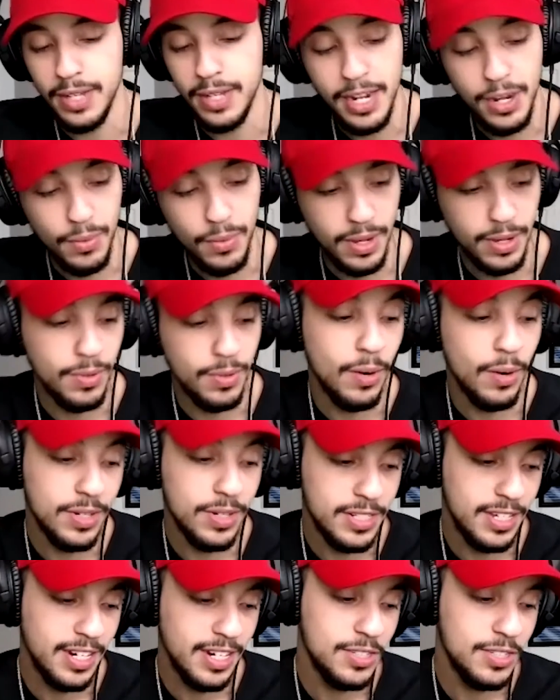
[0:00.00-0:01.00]
anyway, what I want
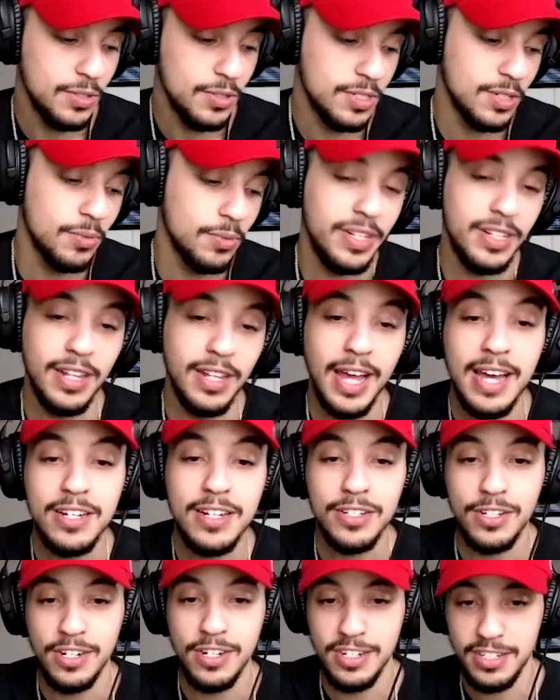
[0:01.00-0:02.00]
to get into, so
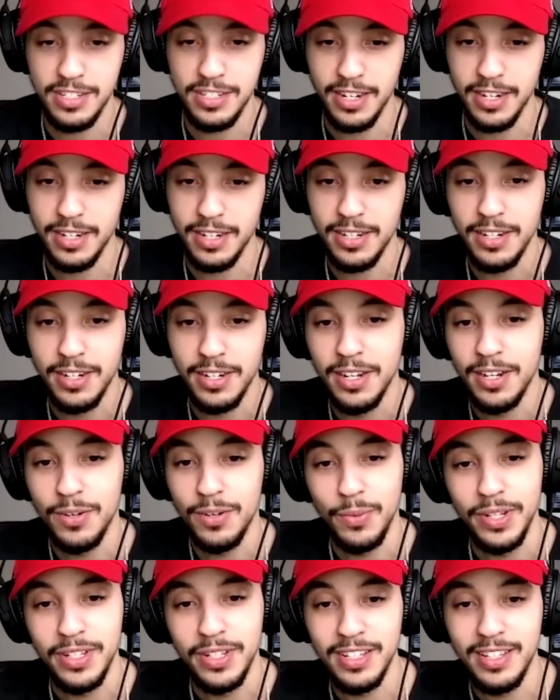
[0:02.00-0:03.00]
last Thursday,
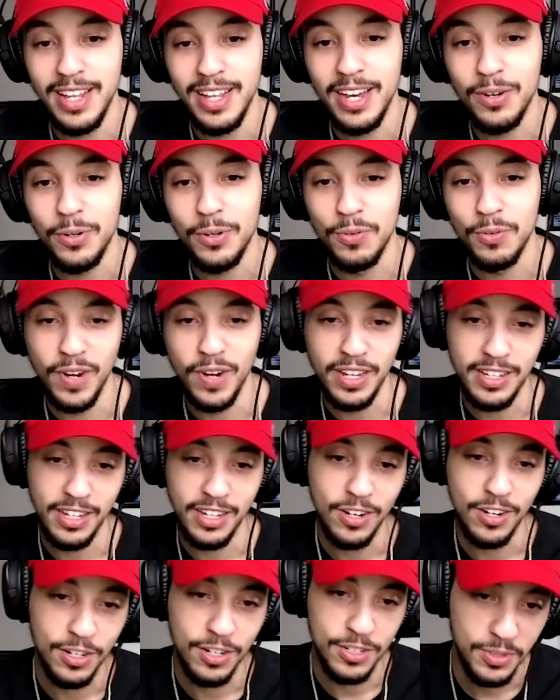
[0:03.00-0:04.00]
we did that whole ranking
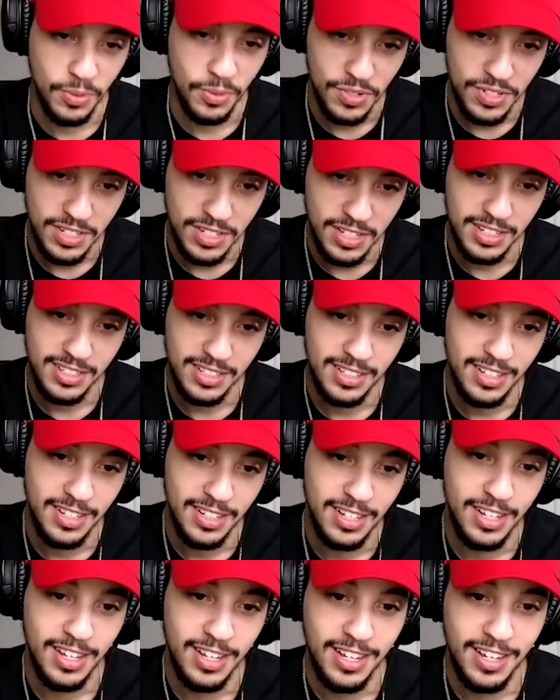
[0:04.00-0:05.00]
cartoons thing.
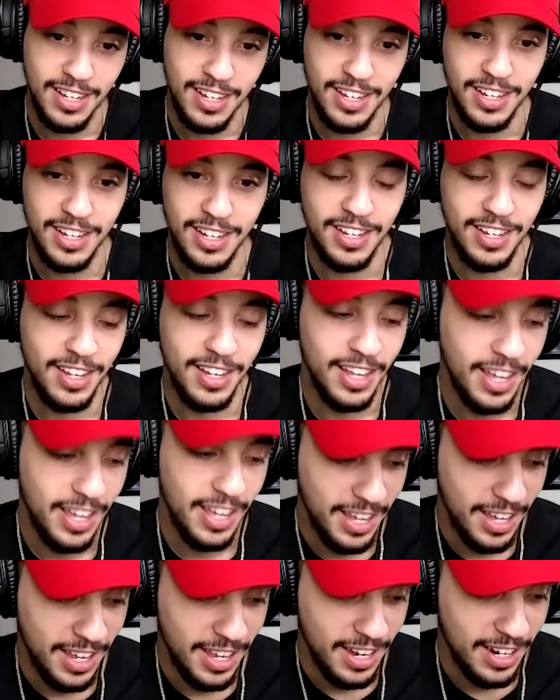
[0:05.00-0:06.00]
Mm-hmm.
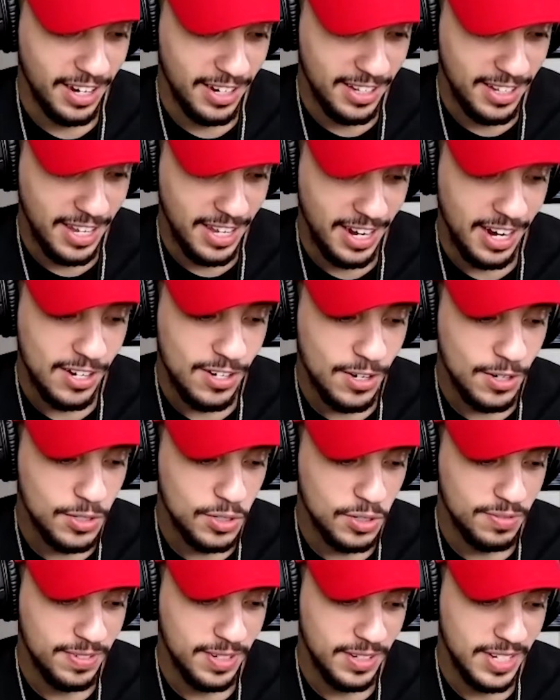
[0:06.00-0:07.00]
And then I
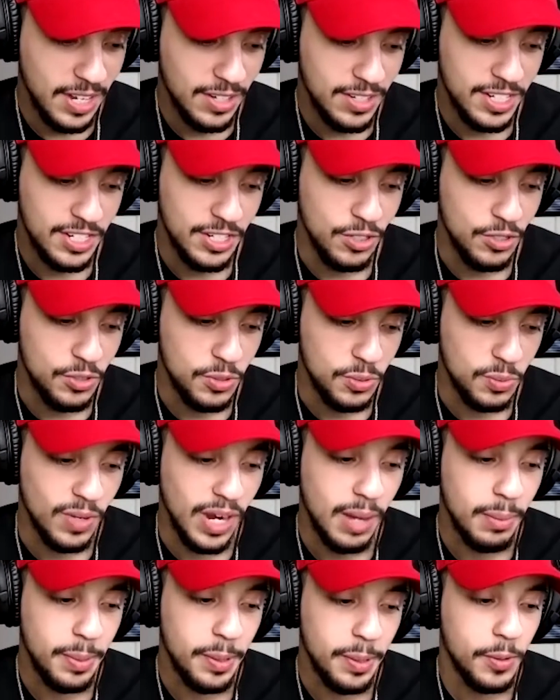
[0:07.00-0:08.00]
also fell down this YouTube
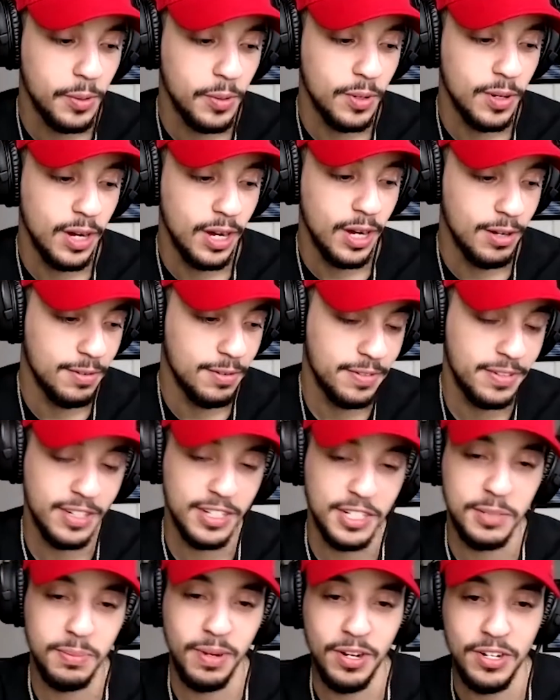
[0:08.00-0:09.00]
rabbit hole of
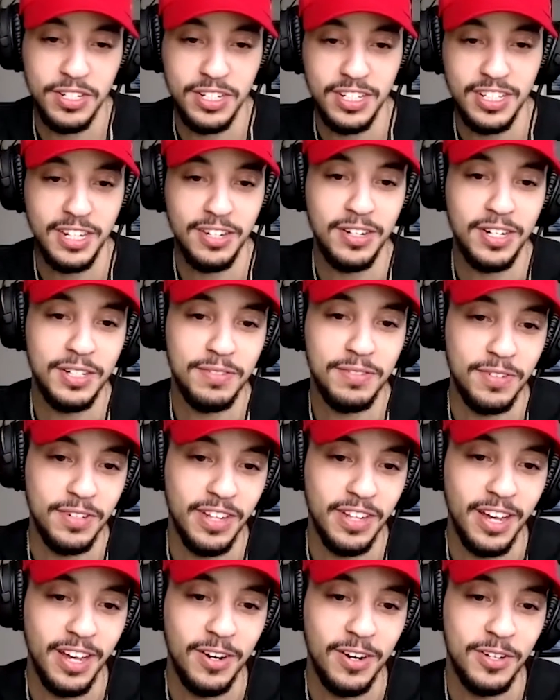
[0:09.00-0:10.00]
conspiracy theories for
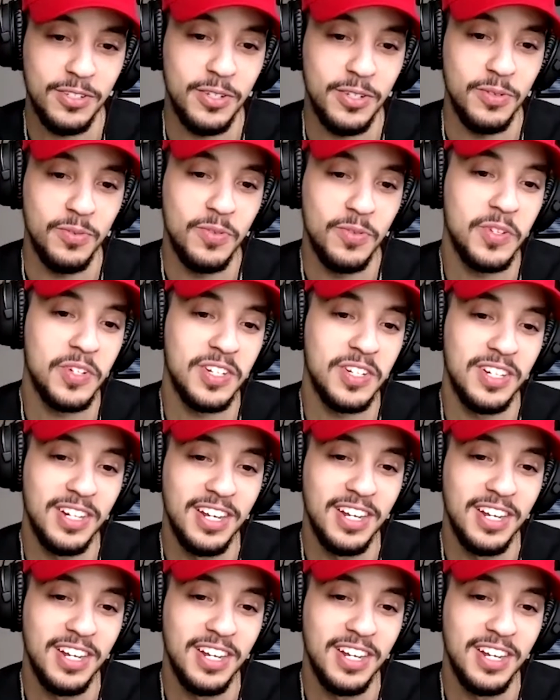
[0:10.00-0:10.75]
like cartoons.